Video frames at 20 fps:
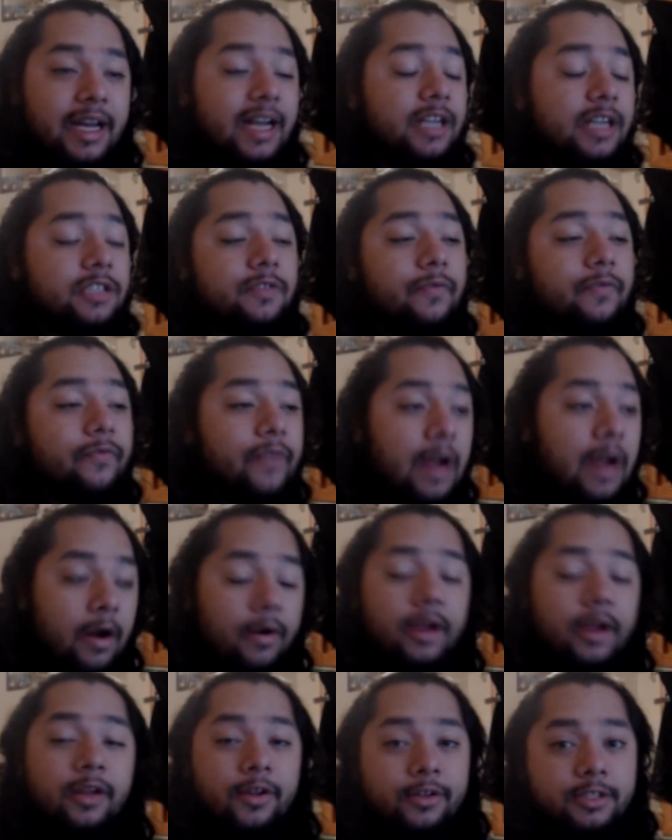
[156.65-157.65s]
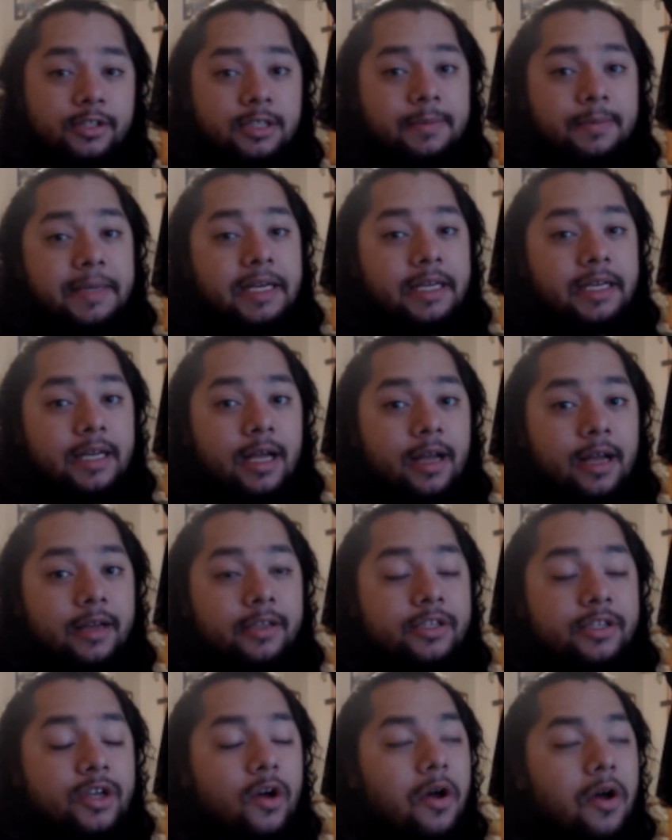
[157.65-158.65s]
It is very close to being
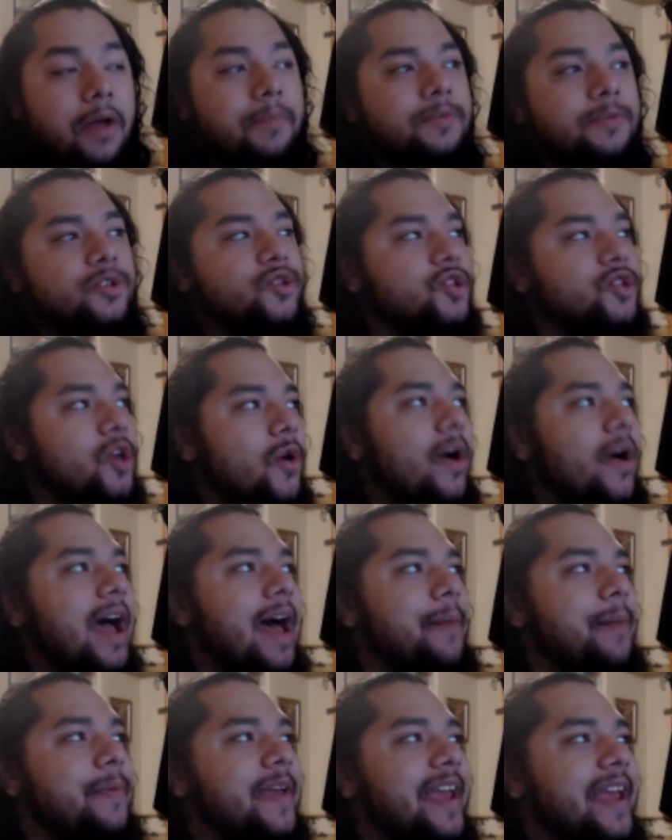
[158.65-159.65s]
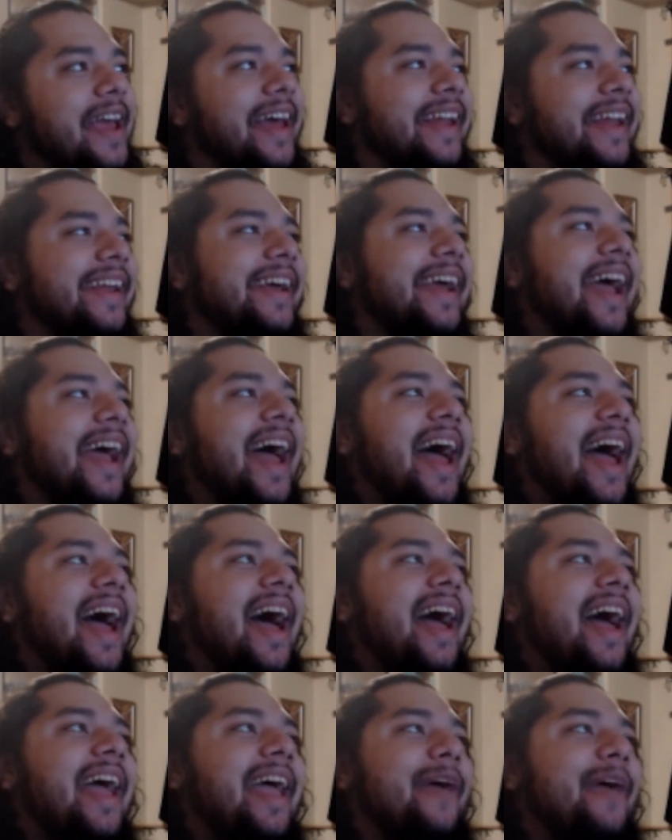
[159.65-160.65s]
done, so I'm so happy. And
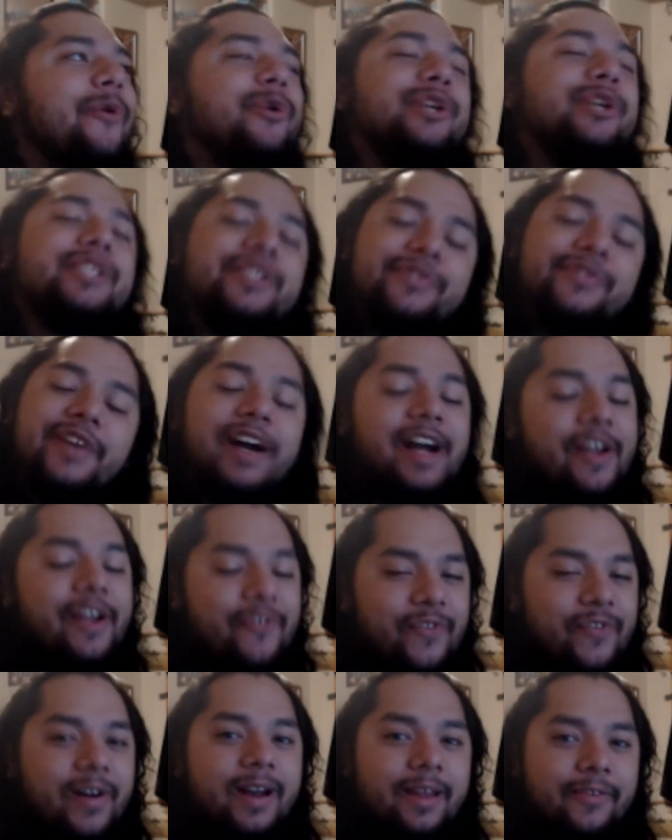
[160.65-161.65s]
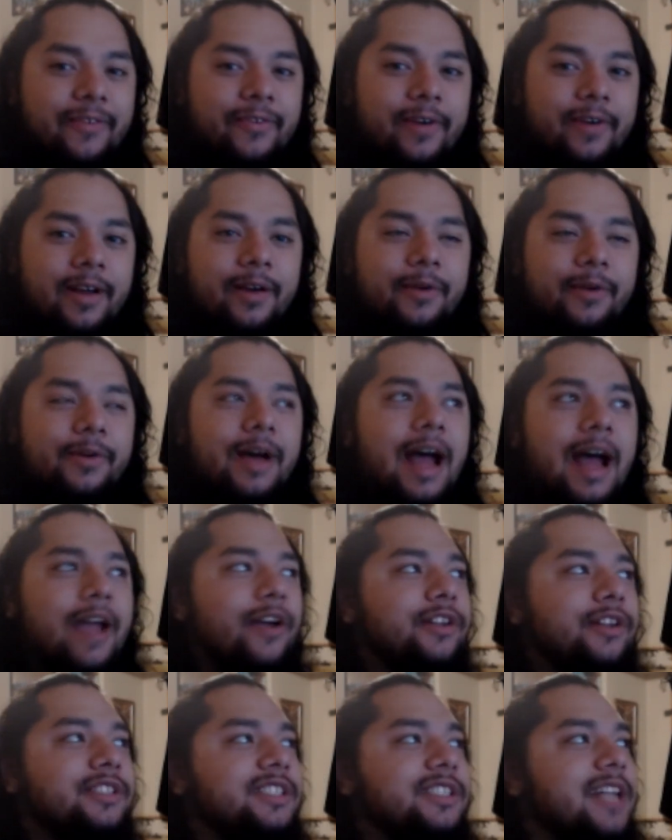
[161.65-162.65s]
it was very funny. It, I
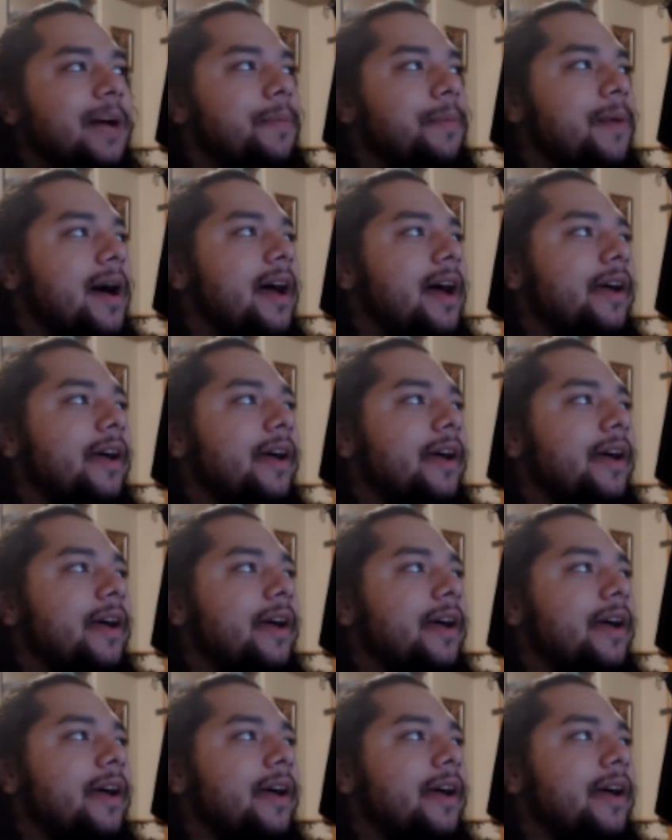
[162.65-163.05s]
couldn't stop.